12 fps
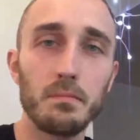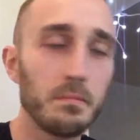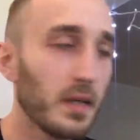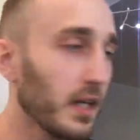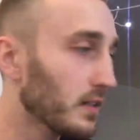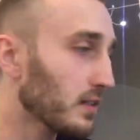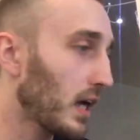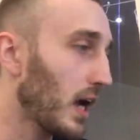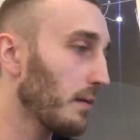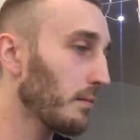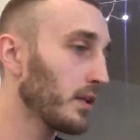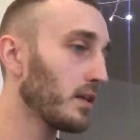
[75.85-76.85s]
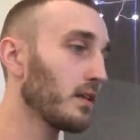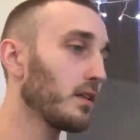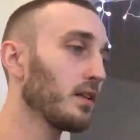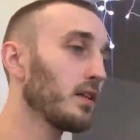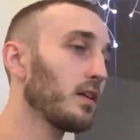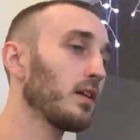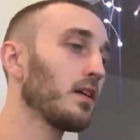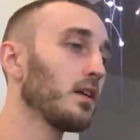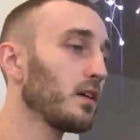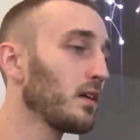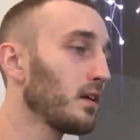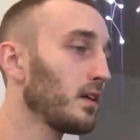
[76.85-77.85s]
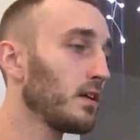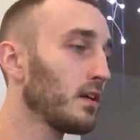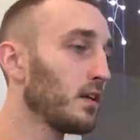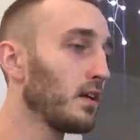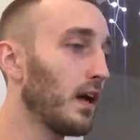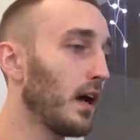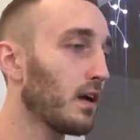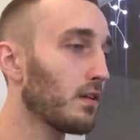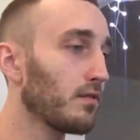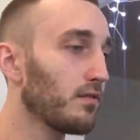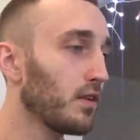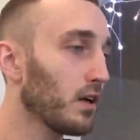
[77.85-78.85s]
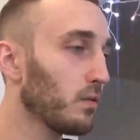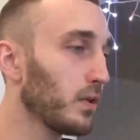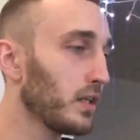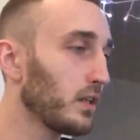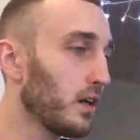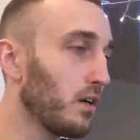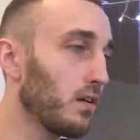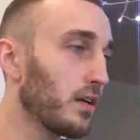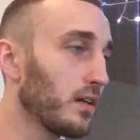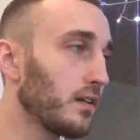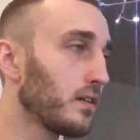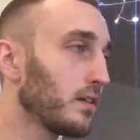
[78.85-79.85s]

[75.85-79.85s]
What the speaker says: Big timing. How the fuck we doing?